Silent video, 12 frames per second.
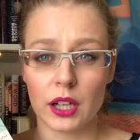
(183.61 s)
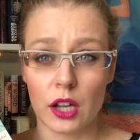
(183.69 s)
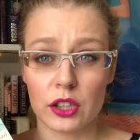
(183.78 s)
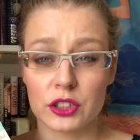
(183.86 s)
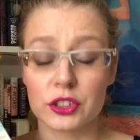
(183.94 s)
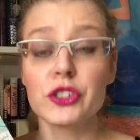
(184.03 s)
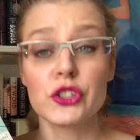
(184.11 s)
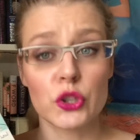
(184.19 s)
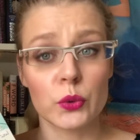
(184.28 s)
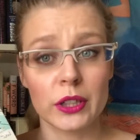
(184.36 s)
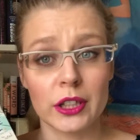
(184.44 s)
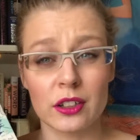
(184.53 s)
other
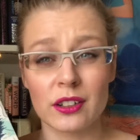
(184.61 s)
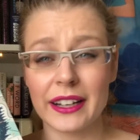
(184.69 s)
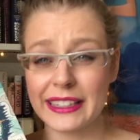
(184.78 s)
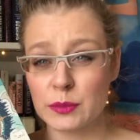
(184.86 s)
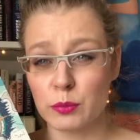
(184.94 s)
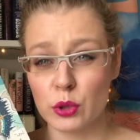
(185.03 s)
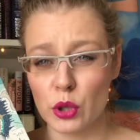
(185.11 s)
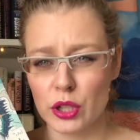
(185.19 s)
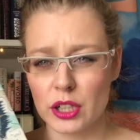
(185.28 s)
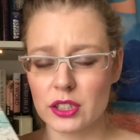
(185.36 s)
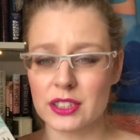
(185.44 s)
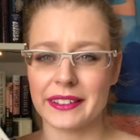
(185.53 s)
junior
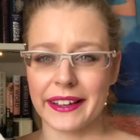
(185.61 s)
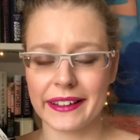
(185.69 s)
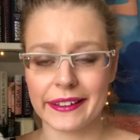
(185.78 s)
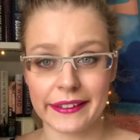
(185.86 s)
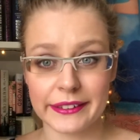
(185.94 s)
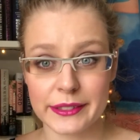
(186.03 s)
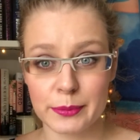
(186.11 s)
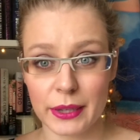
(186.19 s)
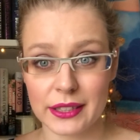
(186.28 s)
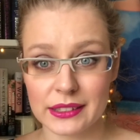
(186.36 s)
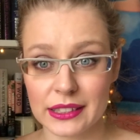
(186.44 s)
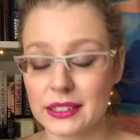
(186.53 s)
explorers, like kids
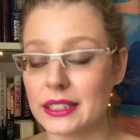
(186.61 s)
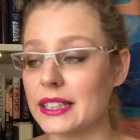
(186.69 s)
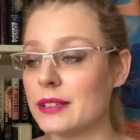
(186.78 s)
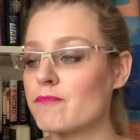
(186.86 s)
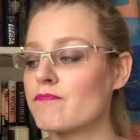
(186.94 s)
basically,